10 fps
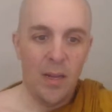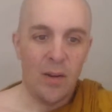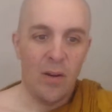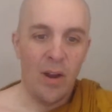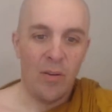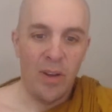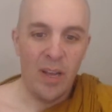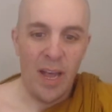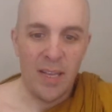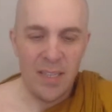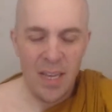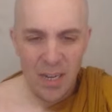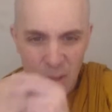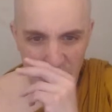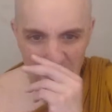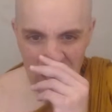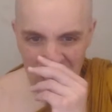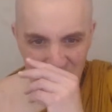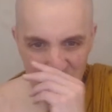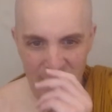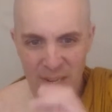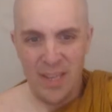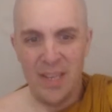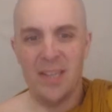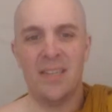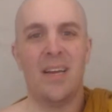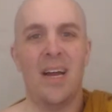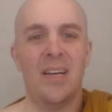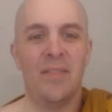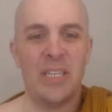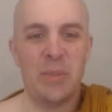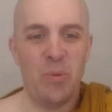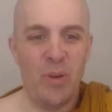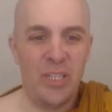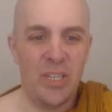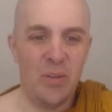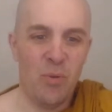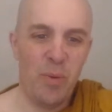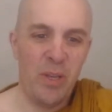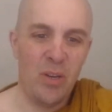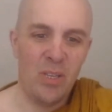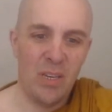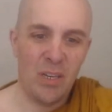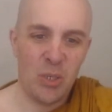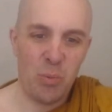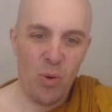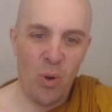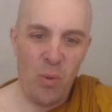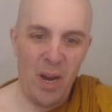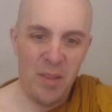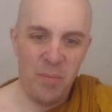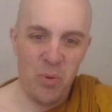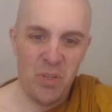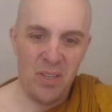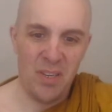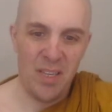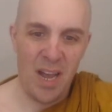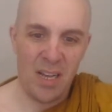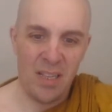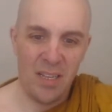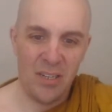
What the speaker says: Gregory has not a question, but a kind of exploration. It would be good to explore why the Buddha did not declare